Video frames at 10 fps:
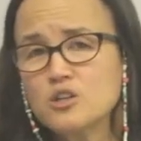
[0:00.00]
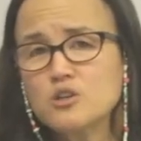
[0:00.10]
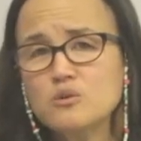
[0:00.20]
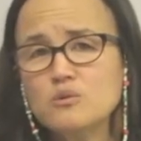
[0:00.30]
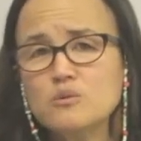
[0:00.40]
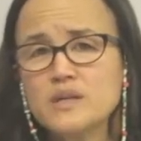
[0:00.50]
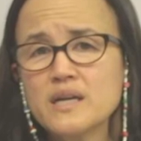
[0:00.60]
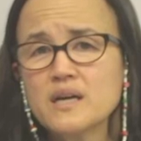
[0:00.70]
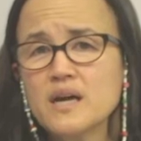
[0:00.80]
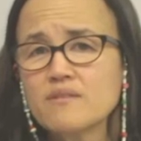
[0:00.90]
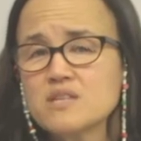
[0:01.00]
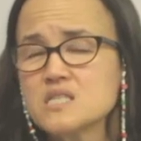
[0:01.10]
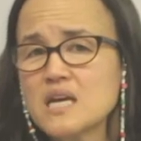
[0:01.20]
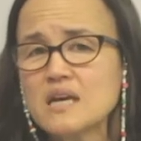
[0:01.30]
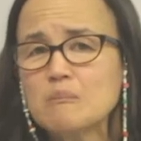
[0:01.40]
who would have a
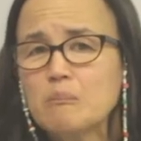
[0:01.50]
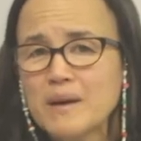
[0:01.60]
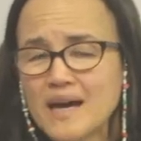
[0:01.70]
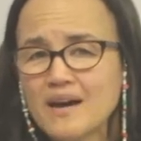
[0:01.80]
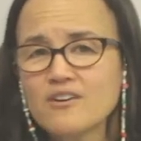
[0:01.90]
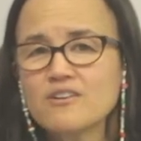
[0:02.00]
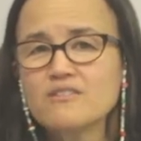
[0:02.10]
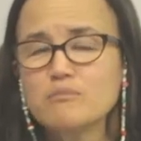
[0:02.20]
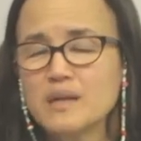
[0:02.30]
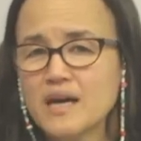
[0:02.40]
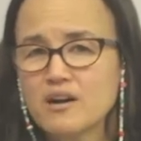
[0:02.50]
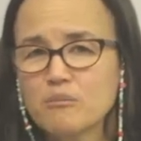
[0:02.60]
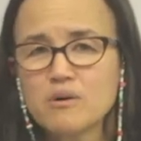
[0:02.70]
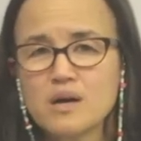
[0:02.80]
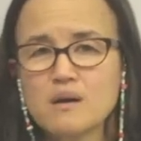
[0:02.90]
same pattern of bladder
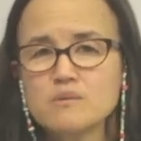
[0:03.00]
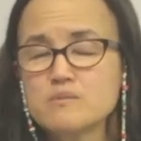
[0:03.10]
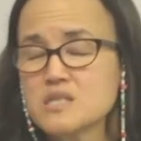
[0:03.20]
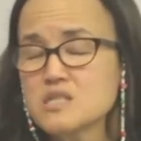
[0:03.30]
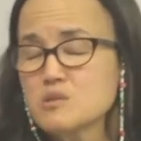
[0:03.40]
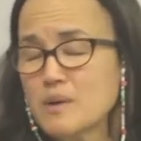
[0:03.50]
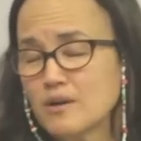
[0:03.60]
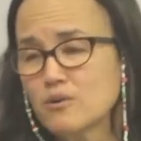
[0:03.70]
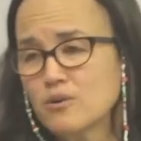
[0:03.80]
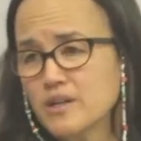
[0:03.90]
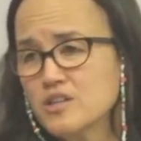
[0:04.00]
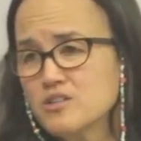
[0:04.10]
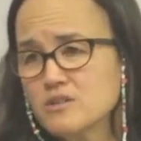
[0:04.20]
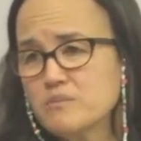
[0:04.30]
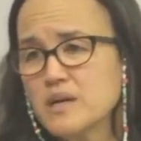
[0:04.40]
problems as spinal cord
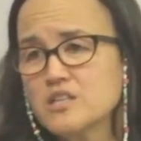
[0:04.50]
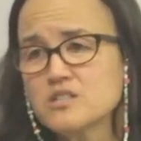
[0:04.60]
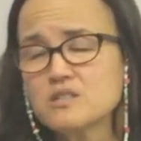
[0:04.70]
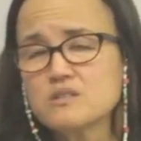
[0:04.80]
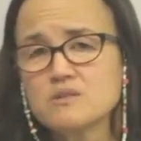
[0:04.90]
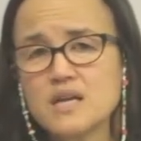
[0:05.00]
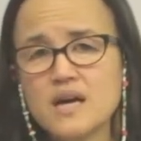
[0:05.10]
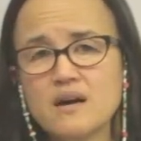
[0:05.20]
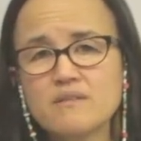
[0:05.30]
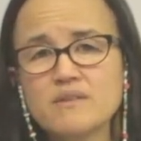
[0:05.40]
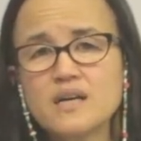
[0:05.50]
injured patients would have.